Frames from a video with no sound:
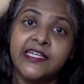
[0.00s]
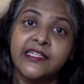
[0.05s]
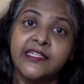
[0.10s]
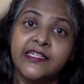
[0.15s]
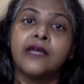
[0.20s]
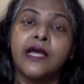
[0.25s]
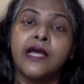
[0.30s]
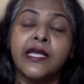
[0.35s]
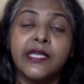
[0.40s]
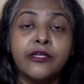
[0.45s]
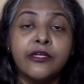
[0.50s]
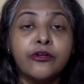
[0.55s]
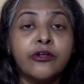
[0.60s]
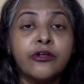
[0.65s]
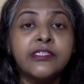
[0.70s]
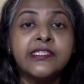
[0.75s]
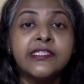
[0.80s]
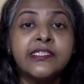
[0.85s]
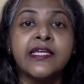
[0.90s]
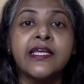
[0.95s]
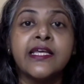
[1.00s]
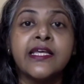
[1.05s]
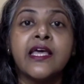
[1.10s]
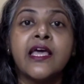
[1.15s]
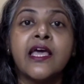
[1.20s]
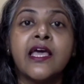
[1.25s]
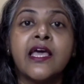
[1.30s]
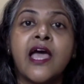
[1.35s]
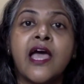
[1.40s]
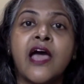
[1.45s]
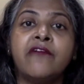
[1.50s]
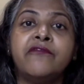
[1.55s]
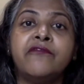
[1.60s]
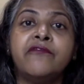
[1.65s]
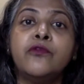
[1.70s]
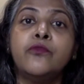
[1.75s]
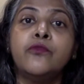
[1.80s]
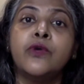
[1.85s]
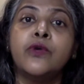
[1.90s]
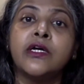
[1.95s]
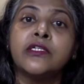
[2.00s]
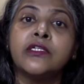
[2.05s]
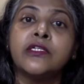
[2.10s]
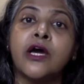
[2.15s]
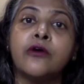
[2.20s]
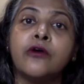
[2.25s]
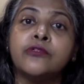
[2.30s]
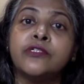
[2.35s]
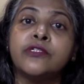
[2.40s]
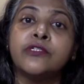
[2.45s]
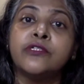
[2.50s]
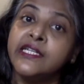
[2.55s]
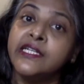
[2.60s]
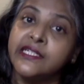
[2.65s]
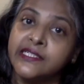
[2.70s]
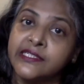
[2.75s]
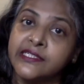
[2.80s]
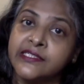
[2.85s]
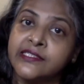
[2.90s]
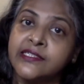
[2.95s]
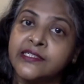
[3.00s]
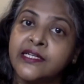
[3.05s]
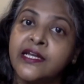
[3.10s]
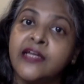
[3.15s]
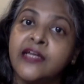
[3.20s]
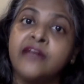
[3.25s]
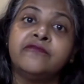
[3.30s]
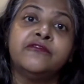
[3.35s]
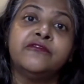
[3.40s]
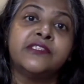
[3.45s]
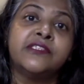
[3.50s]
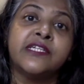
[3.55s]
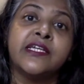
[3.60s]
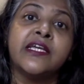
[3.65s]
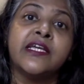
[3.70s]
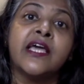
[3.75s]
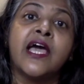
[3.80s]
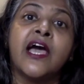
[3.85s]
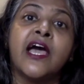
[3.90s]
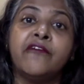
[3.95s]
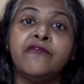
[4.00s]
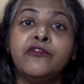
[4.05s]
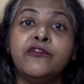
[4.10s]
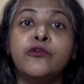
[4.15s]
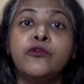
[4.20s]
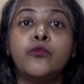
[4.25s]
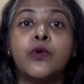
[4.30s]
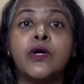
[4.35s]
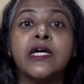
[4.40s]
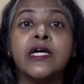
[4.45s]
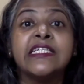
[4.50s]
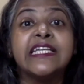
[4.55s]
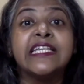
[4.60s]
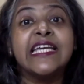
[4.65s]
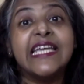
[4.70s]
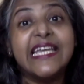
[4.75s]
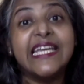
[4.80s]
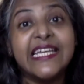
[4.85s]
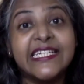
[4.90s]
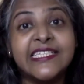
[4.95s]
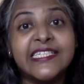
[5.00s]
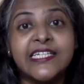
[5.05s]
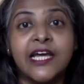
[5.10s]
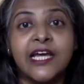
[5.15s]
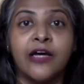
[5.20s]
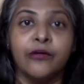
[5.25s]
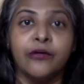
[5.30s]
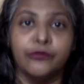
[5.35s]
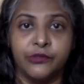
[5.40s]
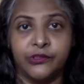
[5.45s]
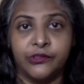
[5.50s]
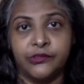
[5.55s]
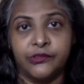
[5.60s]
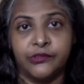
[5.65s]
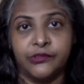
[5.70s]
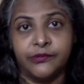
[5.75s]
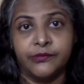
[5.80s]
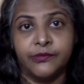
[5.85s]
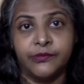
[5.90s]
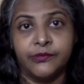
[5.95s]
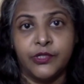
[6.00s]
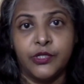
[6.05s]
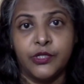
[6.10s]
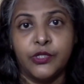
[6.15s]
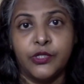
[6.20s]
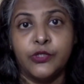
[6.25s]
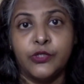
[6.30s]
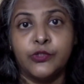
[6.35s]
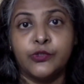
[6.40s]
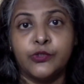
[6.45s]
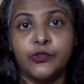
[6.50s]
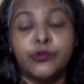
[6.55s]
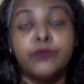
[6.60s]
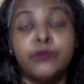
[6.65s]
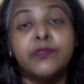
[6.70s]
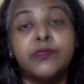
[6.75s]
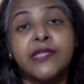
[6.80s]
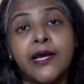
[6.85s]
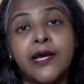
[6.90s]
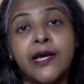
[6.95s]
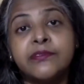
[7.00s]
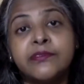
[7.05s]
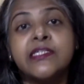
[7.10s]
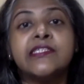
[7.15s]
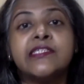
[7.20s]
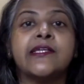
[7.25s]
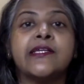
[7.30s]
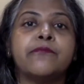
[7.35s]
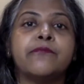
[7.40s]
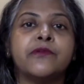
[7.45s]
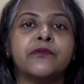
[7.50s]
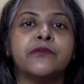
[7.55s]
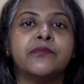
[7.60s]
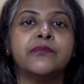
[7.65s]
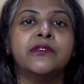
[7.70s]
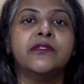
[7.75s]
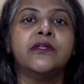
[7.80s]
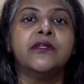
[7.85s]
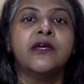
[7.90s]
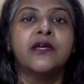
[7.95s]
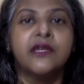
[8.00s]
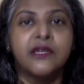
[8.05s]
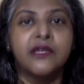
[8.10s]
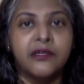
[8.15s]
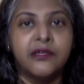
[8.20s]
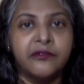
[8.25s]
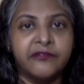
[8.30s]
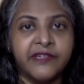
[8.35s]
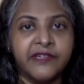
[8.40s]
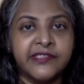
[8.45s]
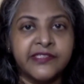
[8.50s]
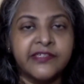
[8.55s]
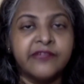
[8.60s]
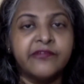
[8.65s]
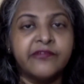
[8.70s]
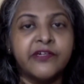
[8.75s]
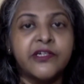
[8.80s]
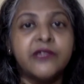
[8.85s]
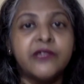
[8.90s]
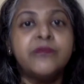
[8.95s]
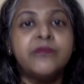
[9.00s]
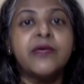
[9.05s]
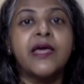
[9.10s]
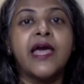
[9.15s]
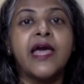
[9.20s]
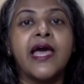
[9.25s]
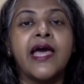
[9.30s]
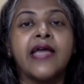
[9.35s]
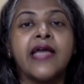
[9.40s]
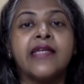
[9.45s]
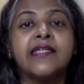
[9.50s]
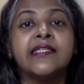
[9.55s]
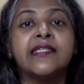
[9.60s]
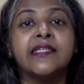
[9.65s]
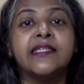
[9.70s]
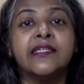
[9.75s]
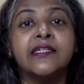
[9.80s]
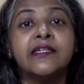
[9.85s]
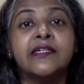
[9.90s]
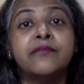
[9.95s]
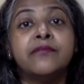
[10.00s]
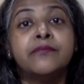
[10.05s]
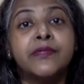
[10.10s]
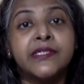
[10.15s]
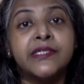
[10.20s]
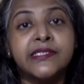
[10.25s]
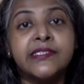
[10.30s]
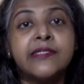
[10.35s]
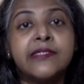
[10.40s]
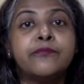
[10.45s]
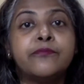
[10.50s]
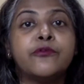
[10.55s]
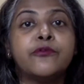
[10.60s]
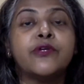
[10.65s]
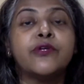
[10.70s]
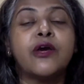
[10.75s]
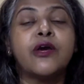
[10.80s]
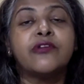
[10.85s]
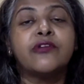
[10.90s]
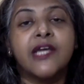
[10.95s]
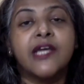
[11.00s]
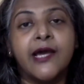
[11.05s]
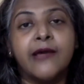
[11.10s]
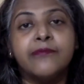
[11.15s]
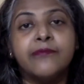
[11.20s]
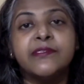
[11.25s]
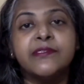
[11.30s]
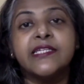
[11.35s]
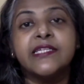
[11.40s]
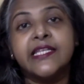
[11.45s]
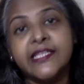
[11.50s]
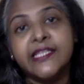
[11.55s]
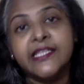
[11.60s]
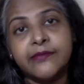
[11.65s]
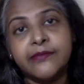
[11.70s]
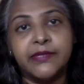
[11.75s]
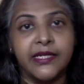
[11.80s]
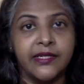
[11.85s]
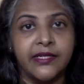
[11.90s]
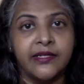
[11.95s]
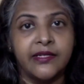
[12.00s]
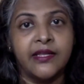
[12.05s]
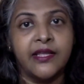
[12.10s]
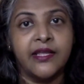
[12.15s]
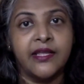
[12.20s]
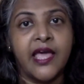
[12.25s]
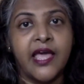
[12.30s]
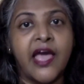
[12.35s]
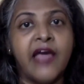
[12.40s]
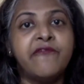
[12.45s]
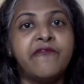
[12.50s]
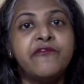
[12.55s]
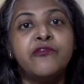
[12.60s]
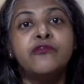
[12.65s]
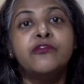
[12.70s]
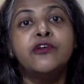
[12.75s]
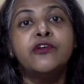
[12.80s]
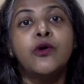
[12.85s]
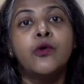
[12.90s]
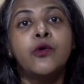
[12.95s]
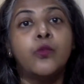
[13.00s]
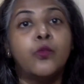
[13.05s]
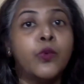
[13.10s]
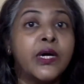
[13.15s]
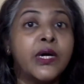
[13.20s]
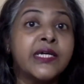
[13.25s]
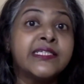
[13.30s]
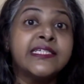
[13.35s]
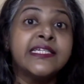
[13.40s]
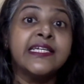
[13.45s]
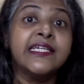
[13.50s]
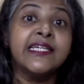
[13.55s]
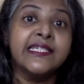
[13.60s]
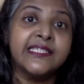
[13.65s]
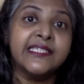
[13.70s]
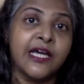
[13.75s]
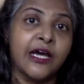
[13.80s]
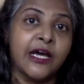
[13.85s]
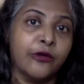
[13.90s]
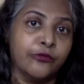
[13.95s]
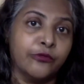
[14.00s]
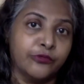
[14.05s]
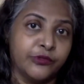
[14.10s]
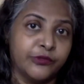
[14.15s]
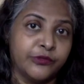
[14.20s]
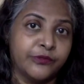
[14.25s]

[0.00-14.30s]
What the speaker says: I cannot say have you worked out it. I have to say have you worked it out. So it becomes a separable phrasal verb and the personal pronoun comes in the middle. Have you worked it out?